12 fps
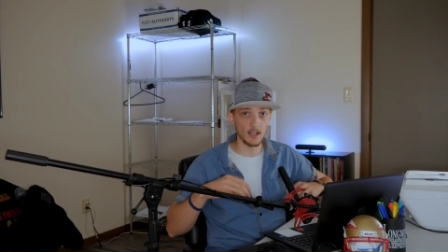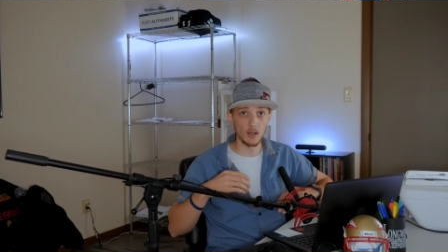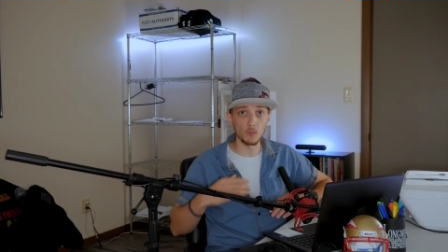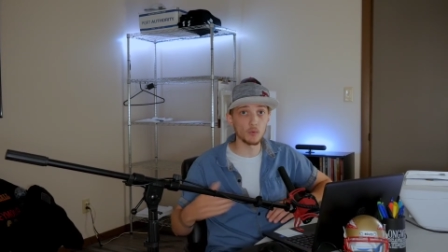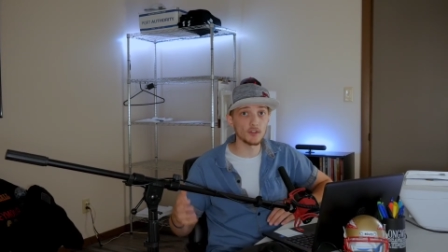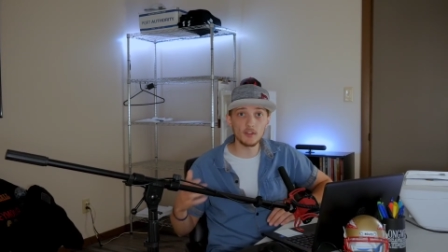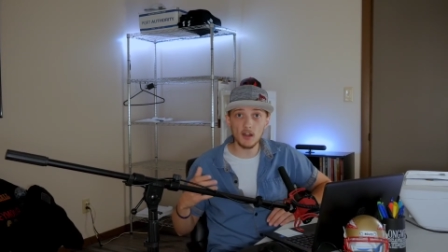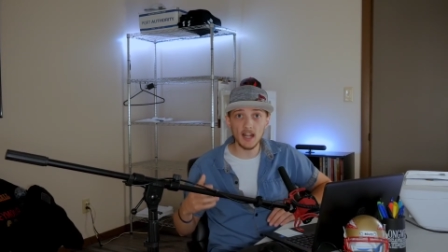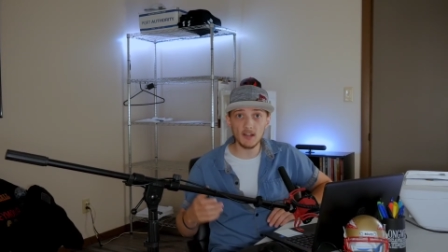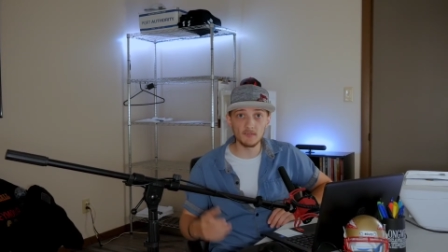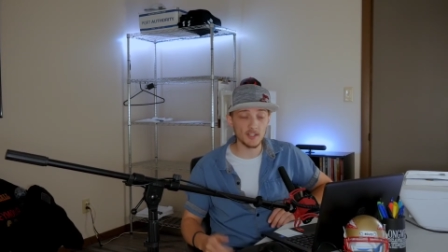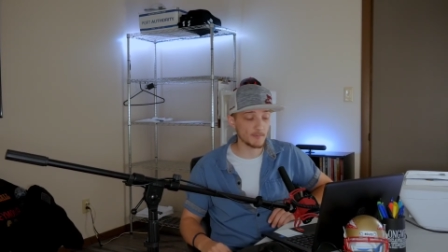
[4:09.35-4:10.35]
I would
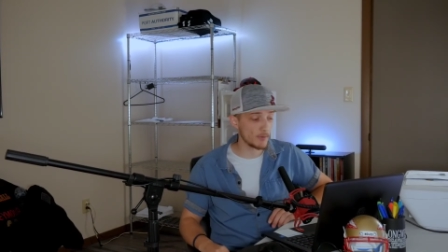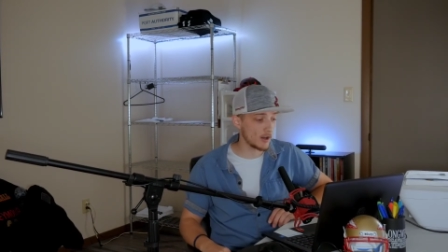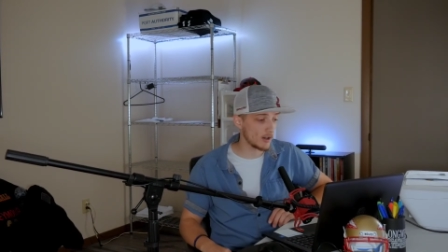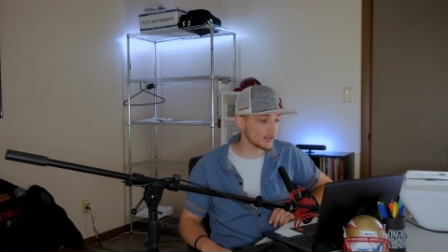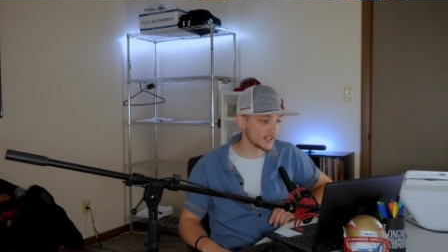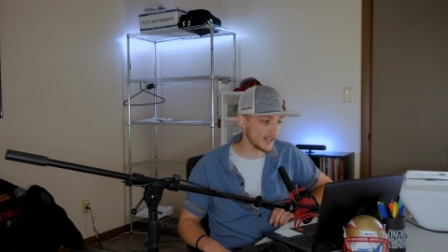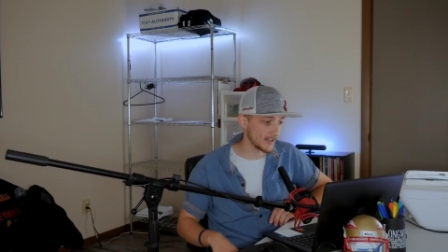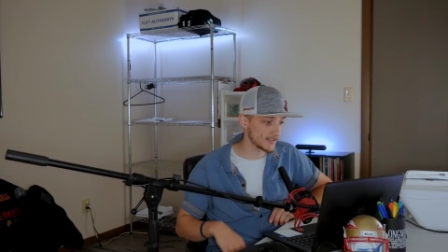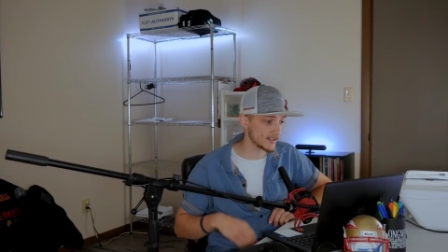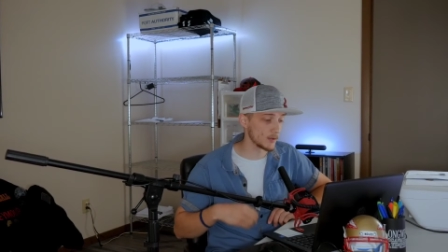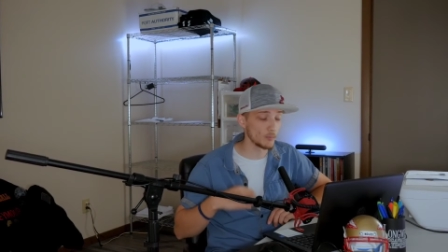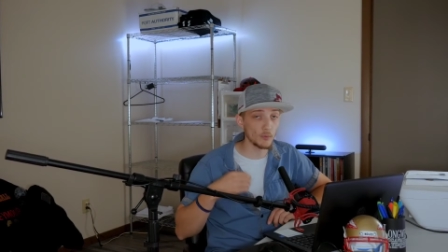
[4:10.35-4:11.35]
not have this
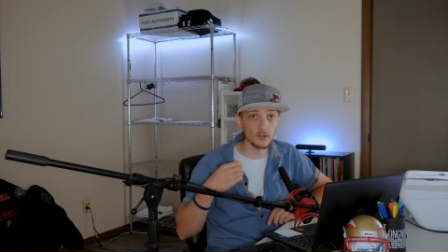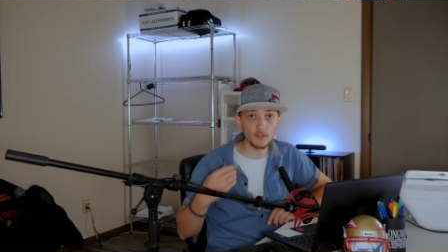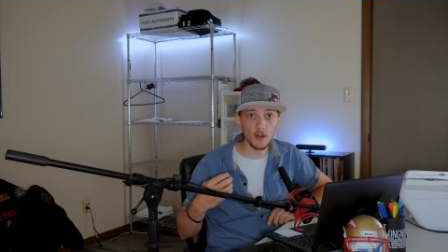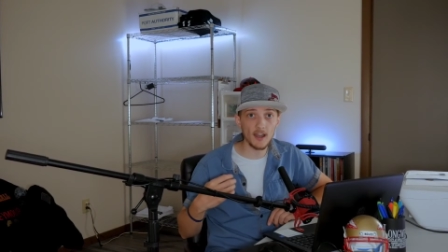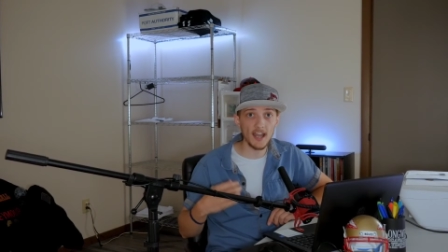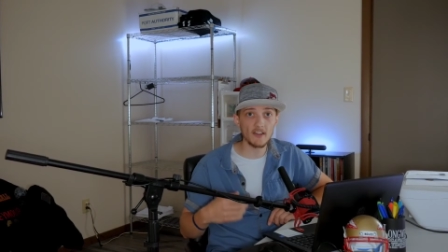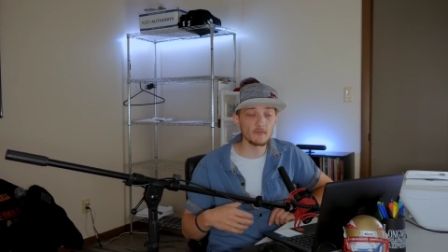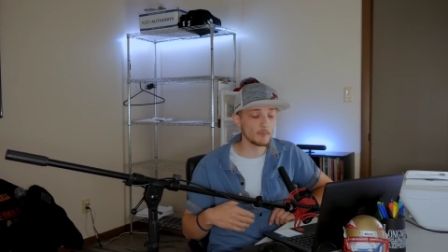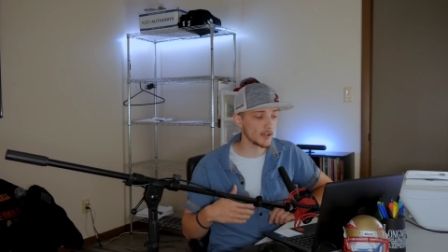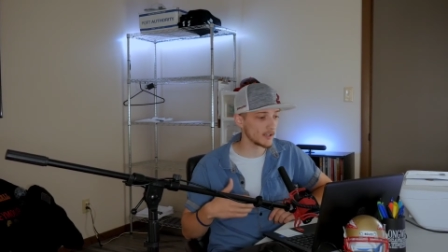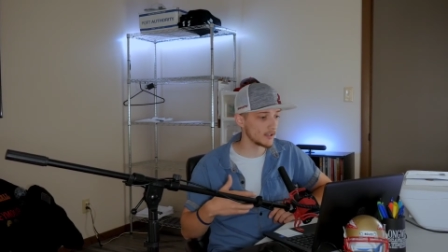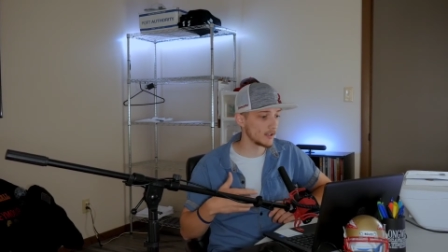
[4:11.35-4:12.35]
podcast. I would not have
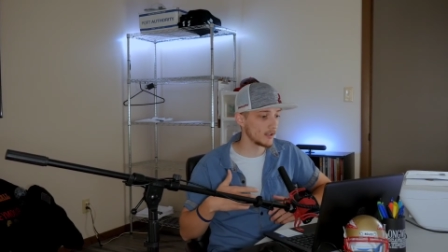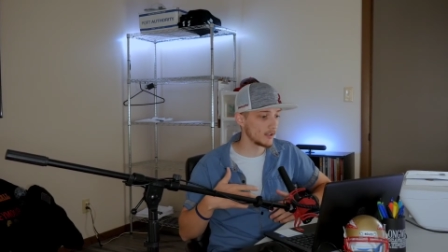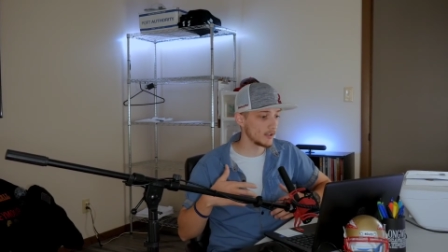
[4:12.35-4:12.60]
my